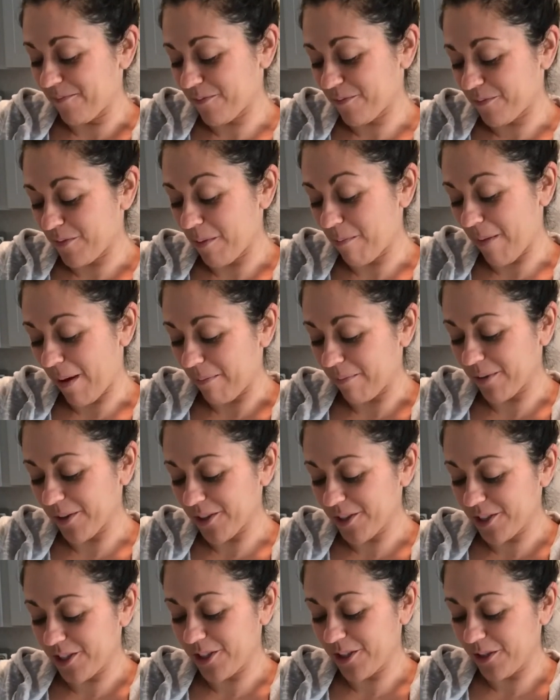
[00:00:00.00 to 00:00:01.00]
Remember
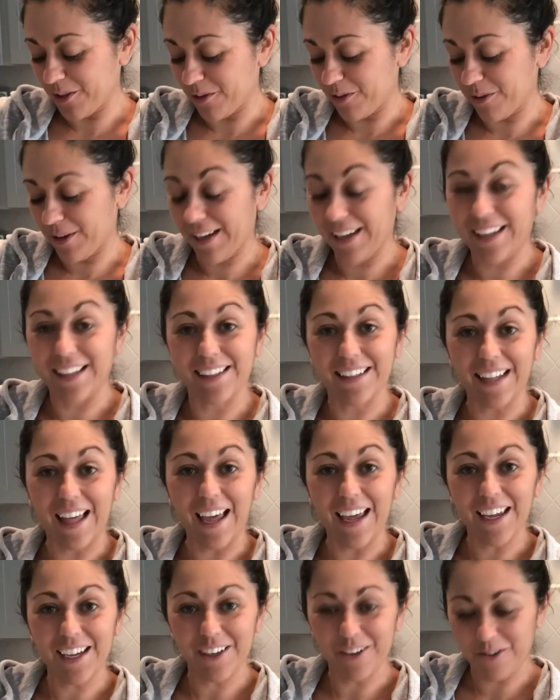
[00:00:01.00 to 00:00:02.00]
to hit
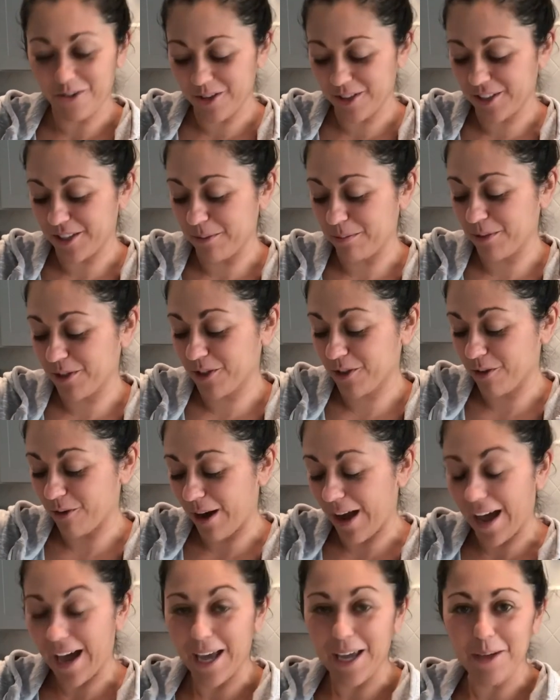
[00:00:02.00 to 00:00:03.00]
like or
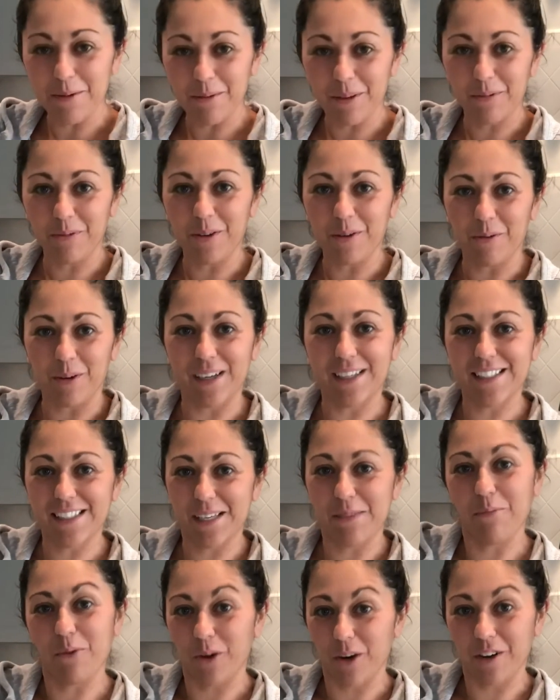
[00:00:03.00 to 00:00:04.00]
subscribe if you want to see
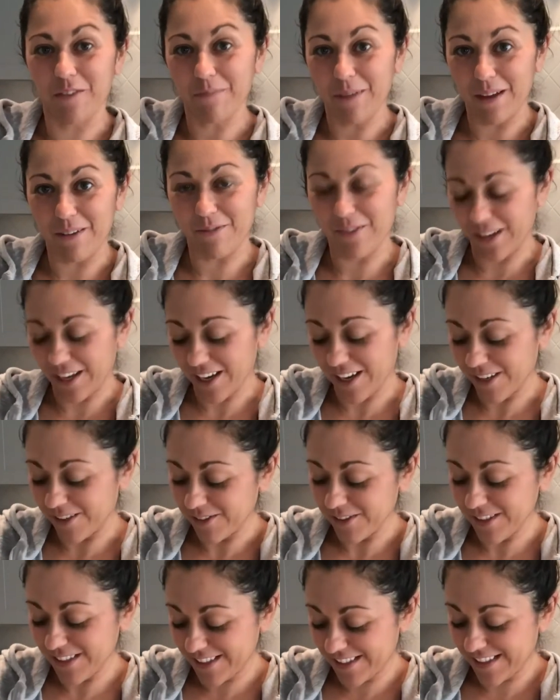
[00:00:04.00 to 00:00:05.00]
more of my
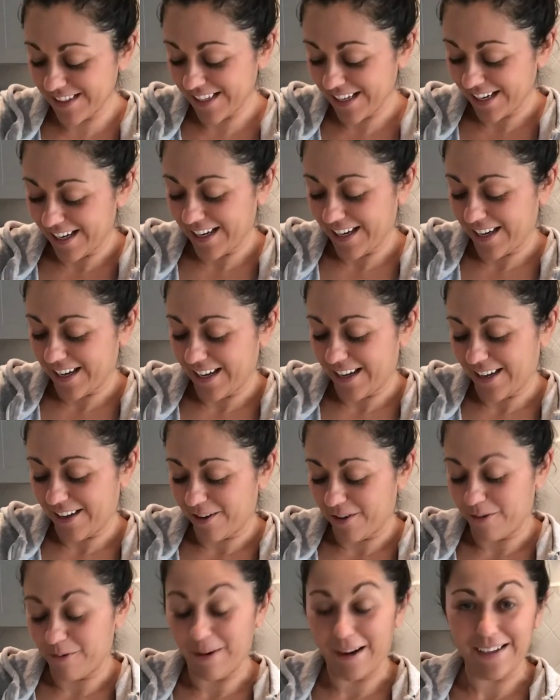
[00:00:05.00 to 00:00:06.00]
videos
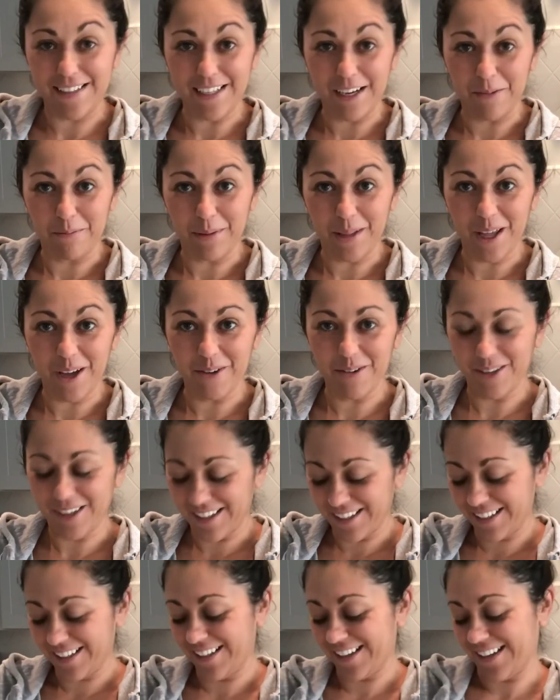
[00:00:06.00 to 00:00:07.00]
right down below.
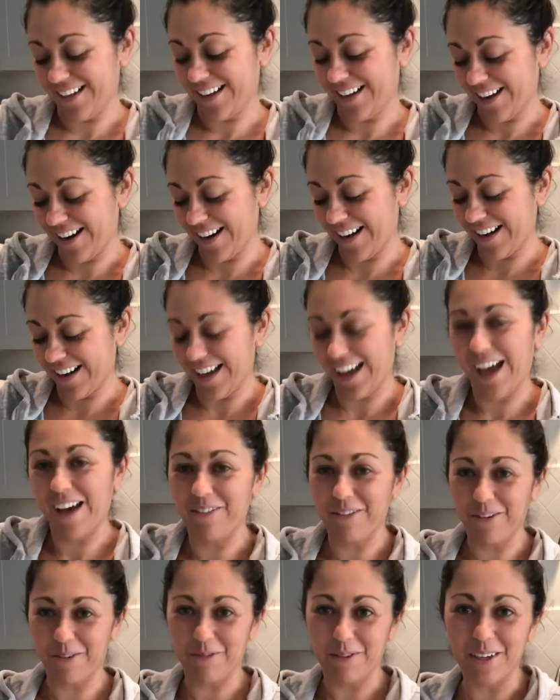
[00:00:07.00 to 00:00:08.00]
All right, have
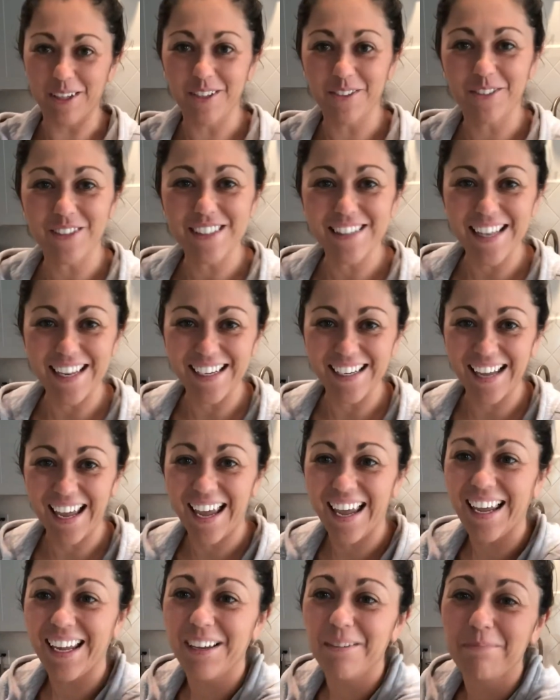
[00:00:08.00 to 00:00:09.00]
a wonderful
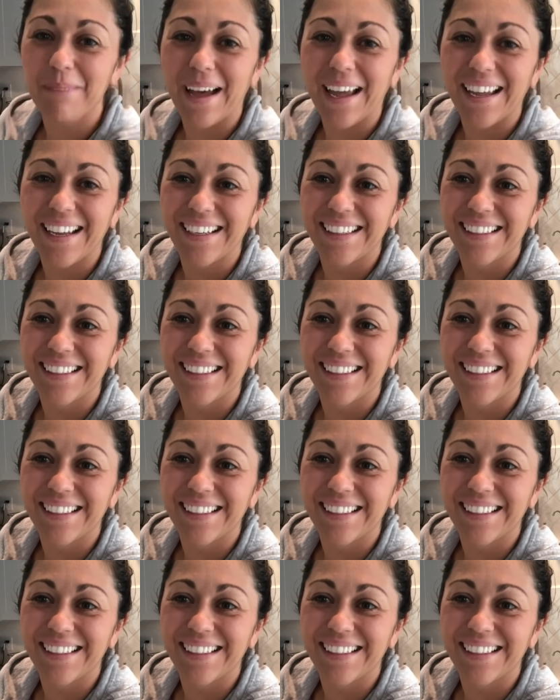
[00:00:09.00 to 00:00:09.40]
Sunday. Bye.